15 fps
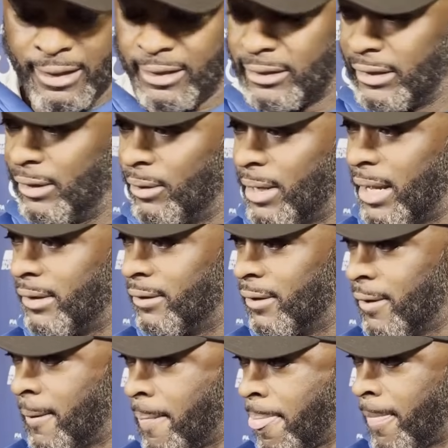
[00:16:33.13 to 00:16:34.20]
He still got
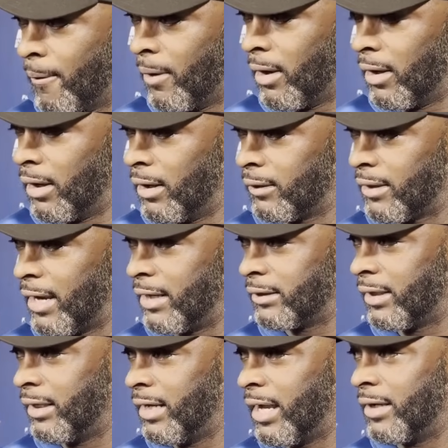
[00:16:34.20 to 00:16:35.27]
things
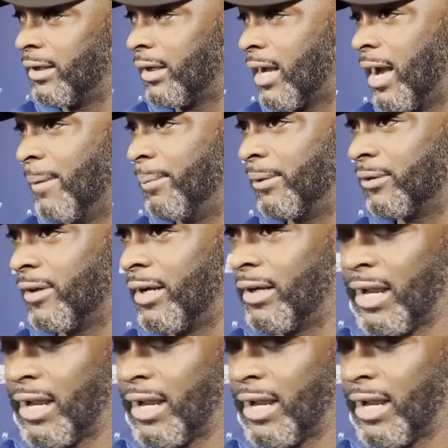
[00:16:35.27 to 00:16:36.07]
that he hadn't accomplished, right?